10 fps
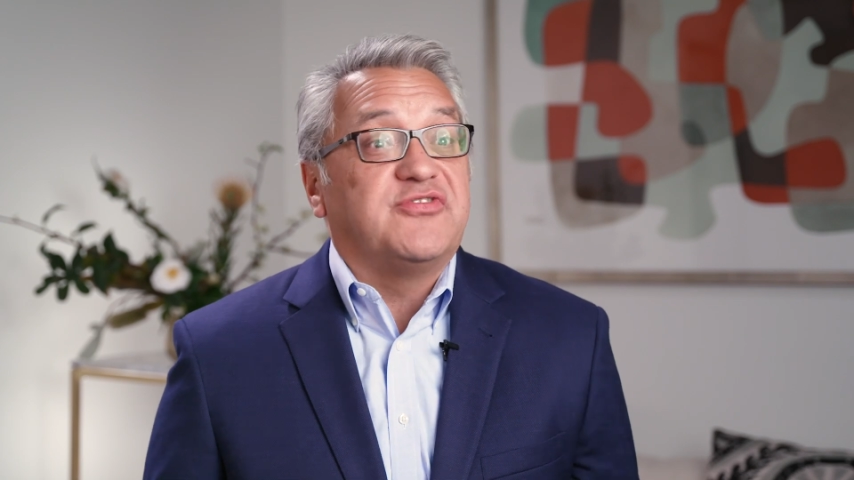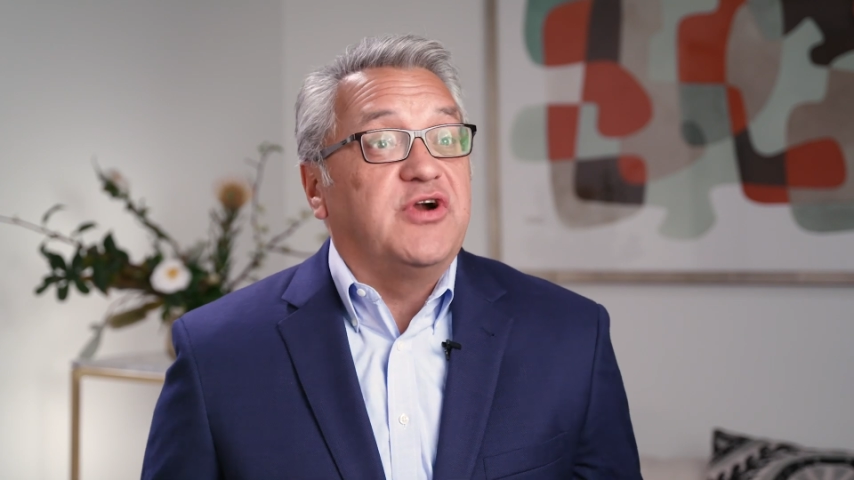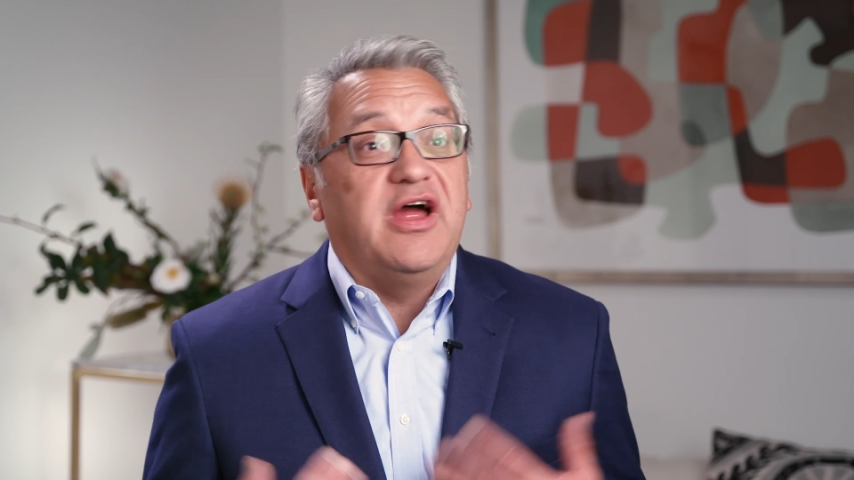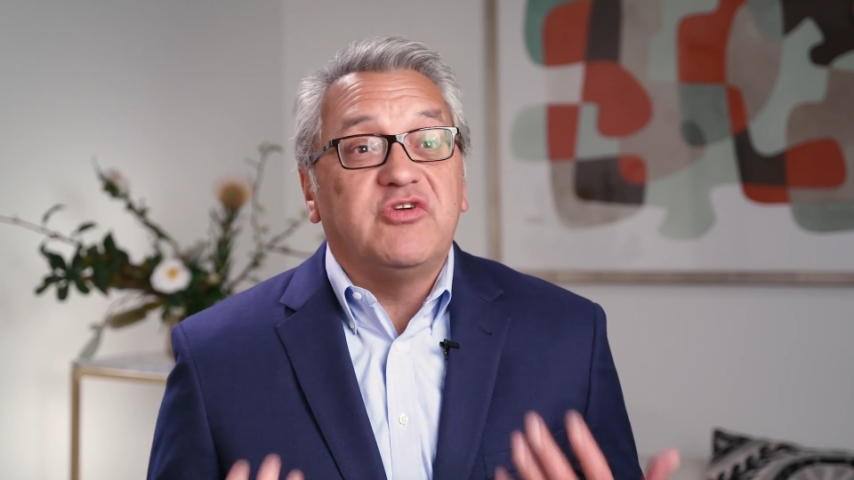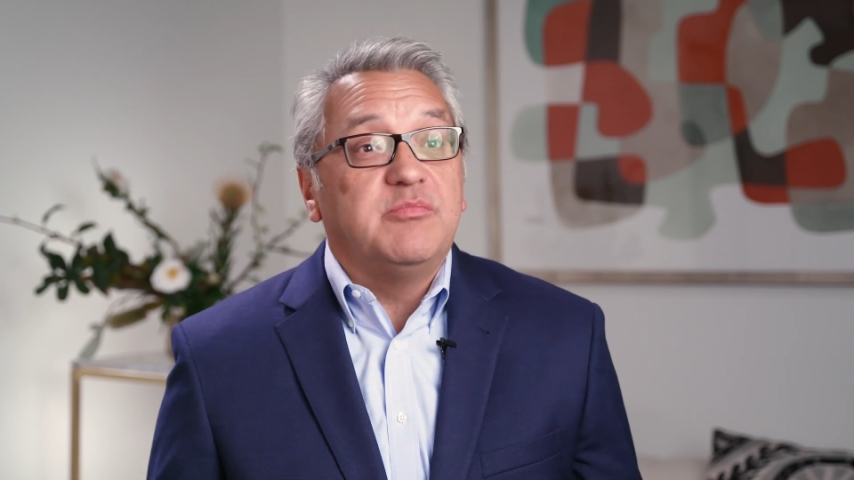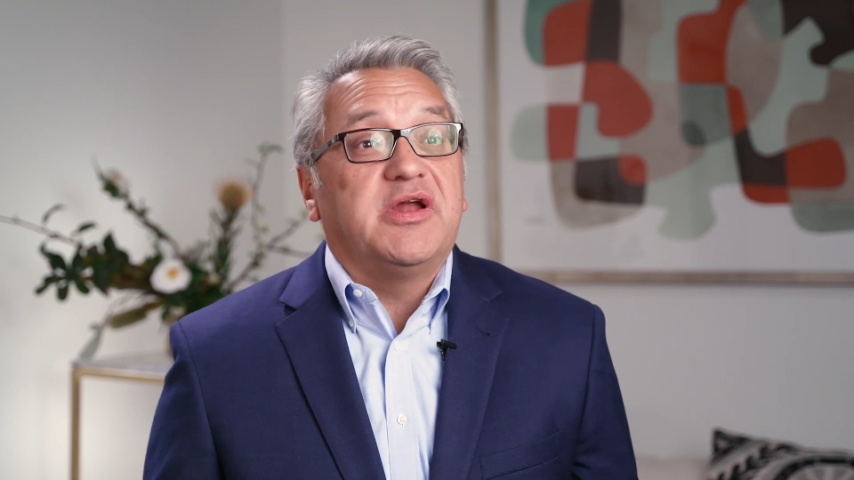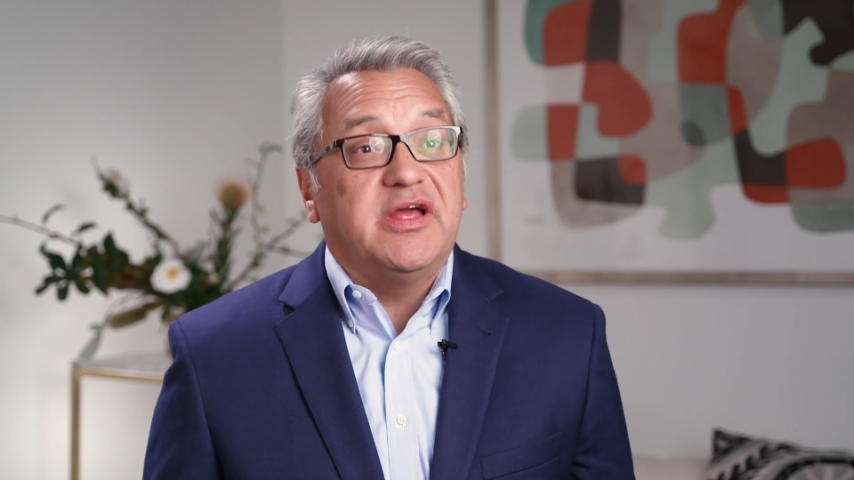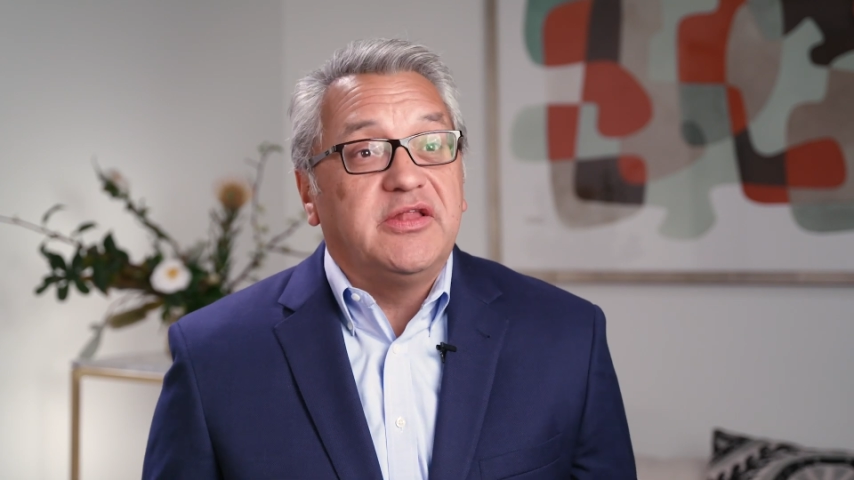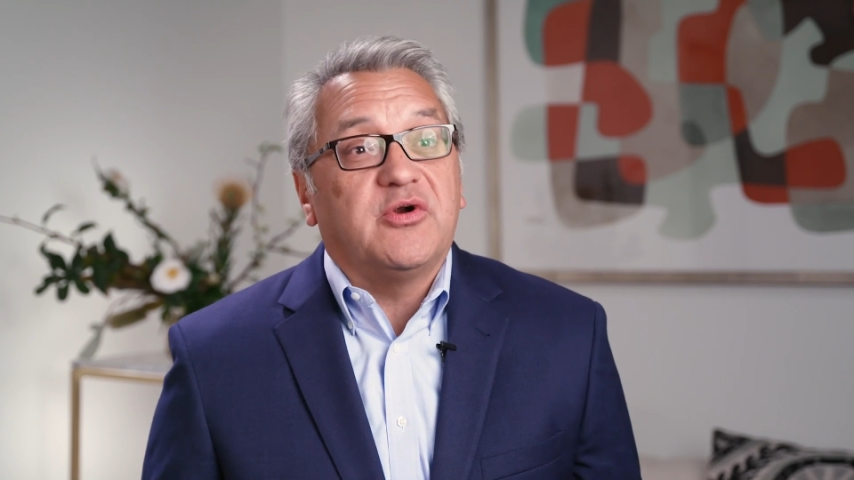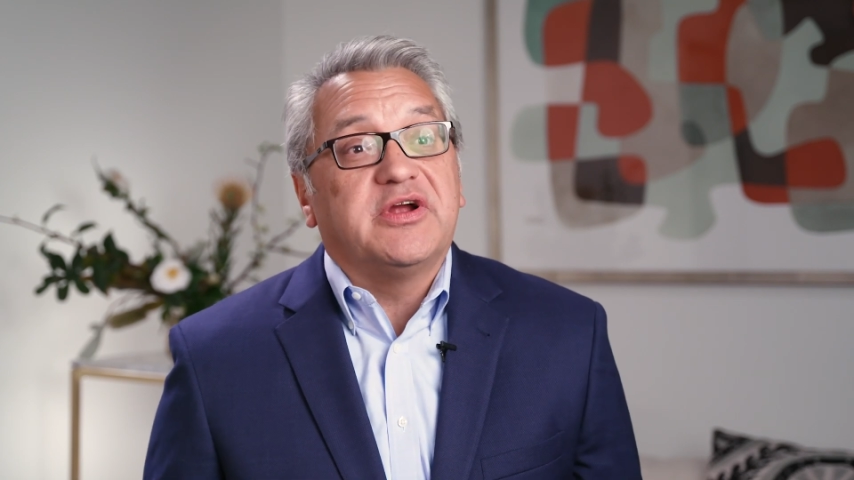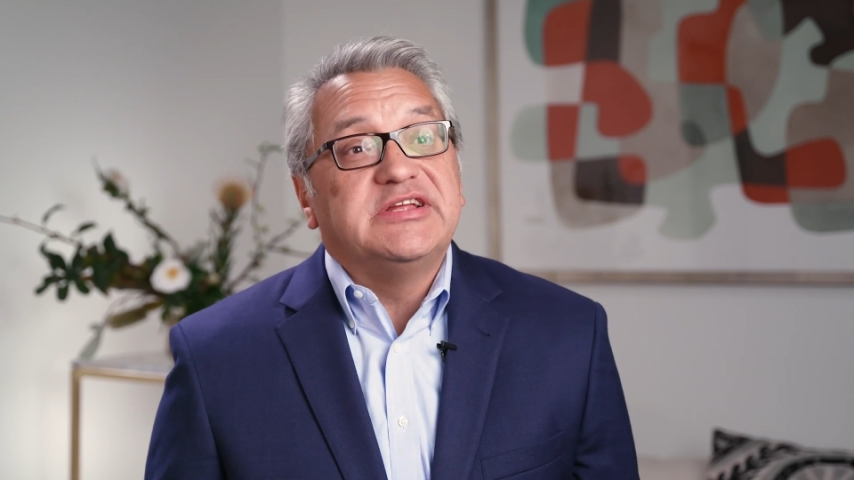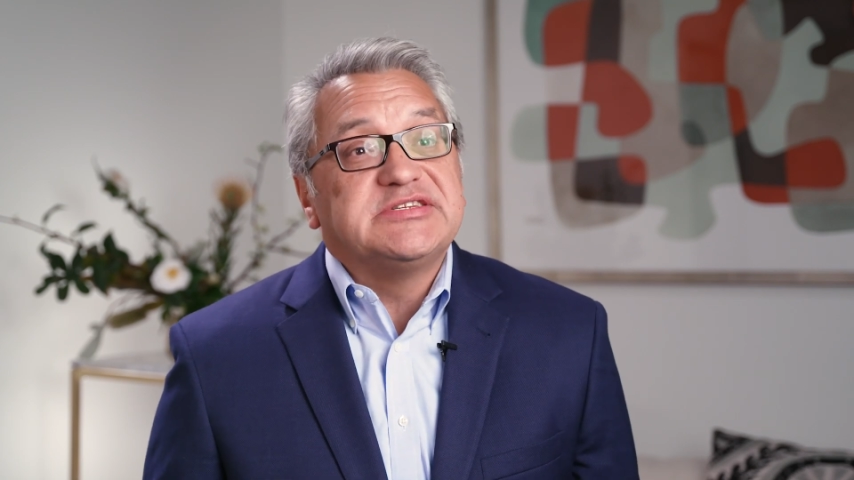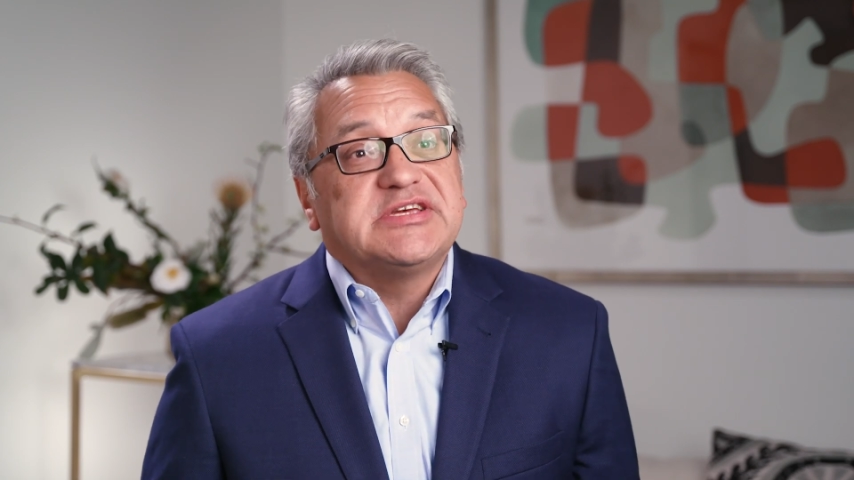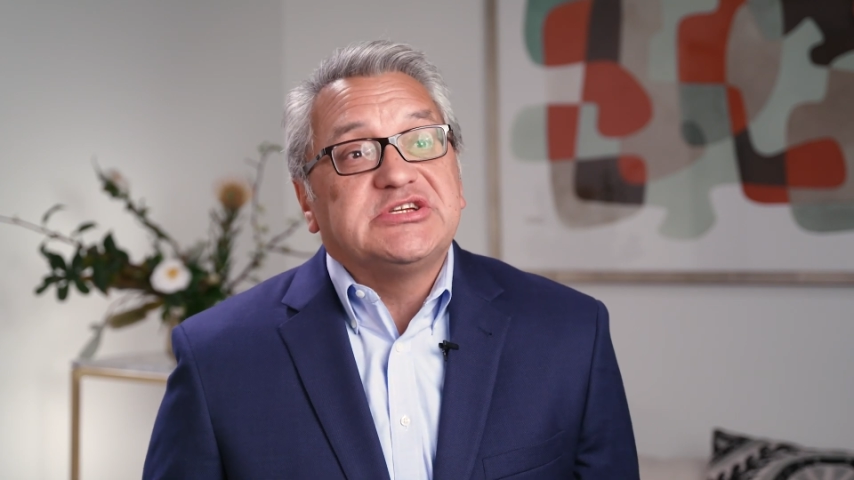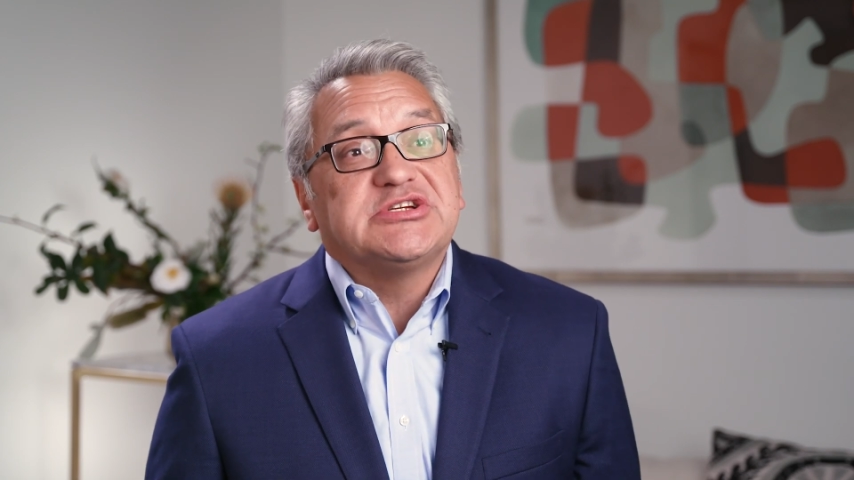for everybody in the
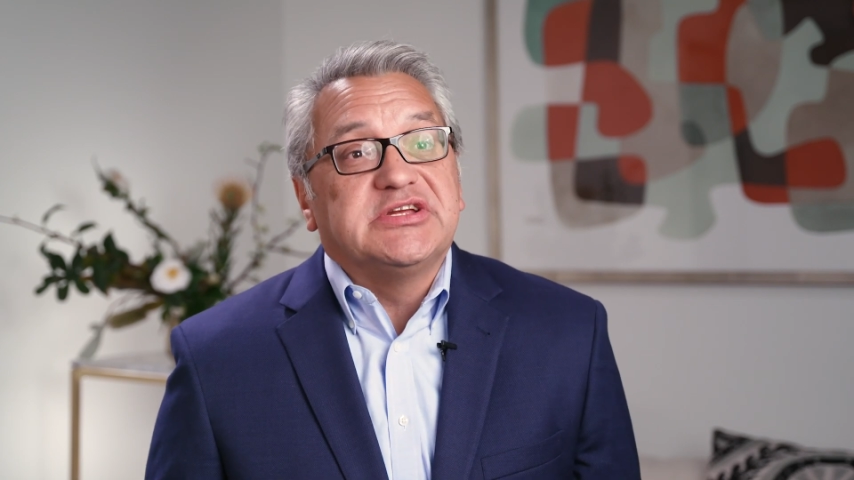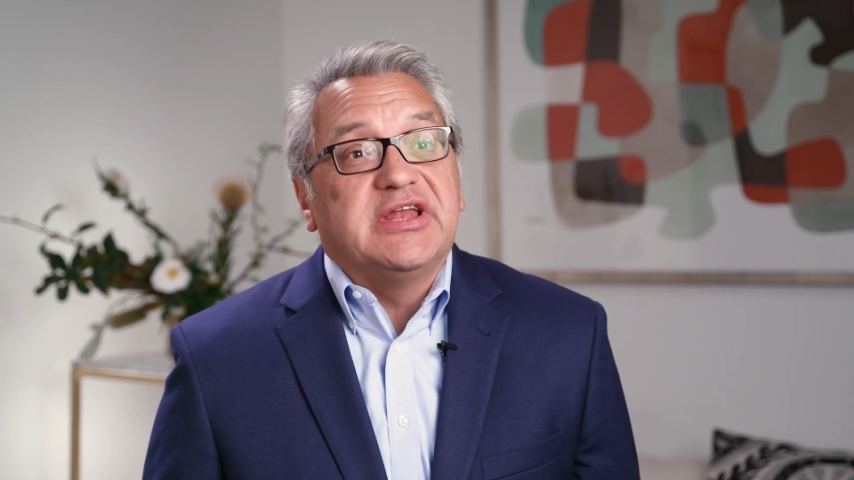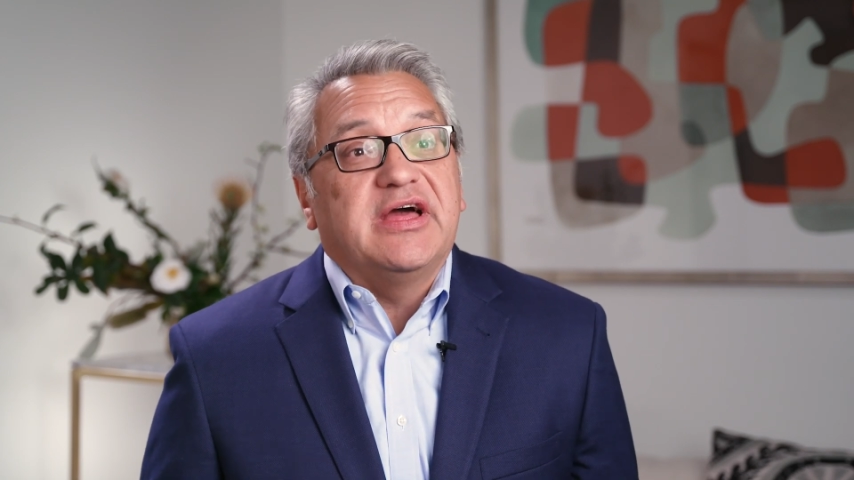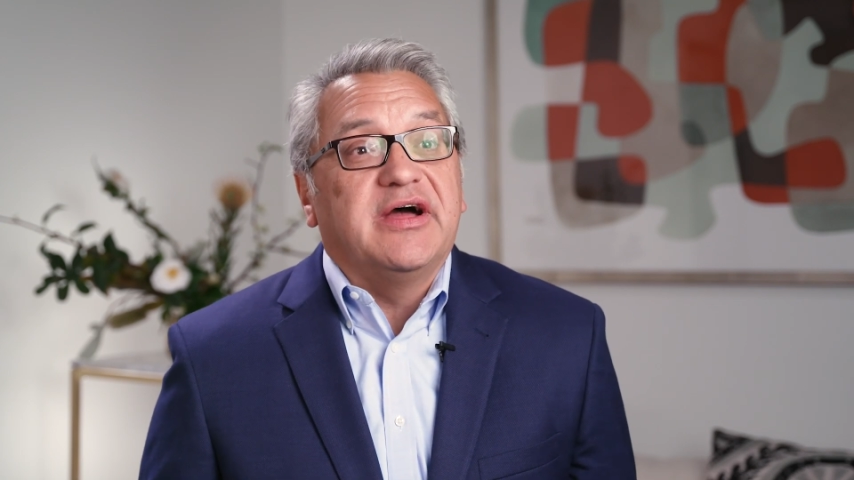organization.